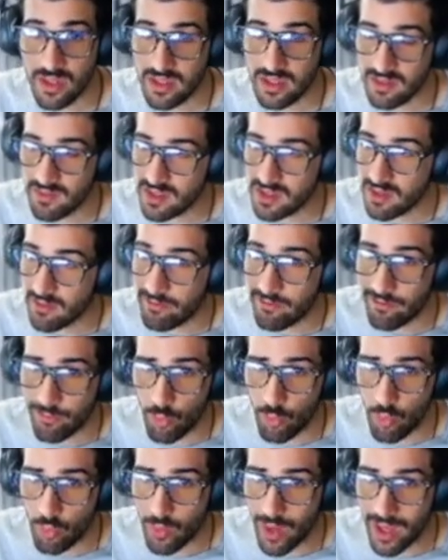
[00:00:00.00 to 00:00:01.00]
If it's a full
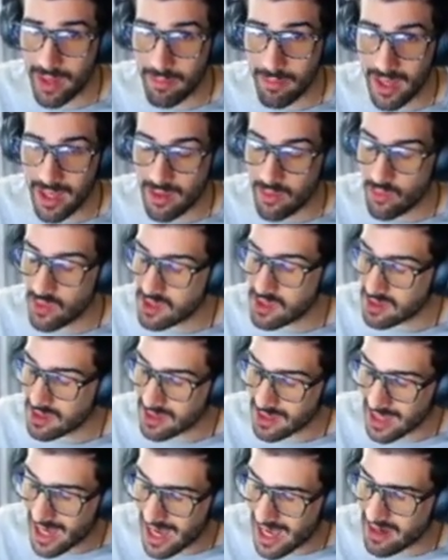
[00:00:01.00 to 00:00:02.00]
red meta, which it's
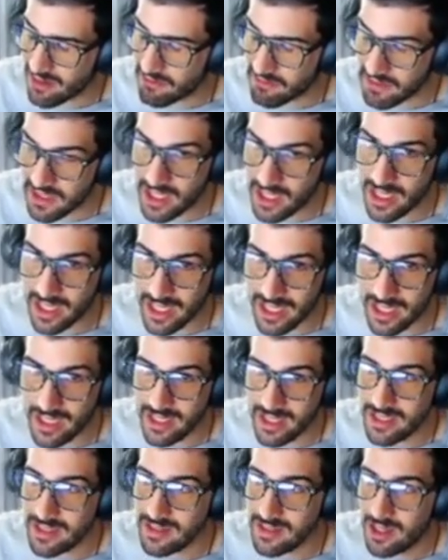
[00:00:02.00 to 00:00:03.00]
kind of feeling like it
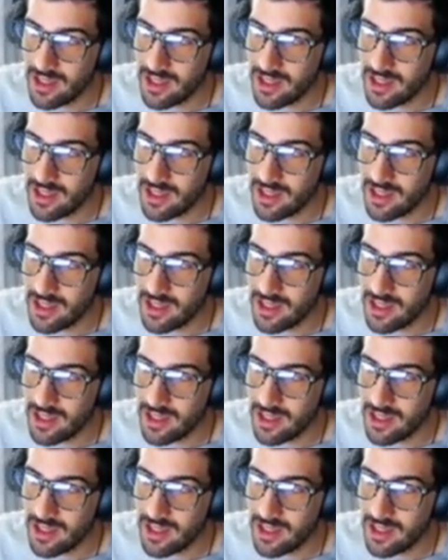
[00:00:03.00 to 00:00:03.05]
is,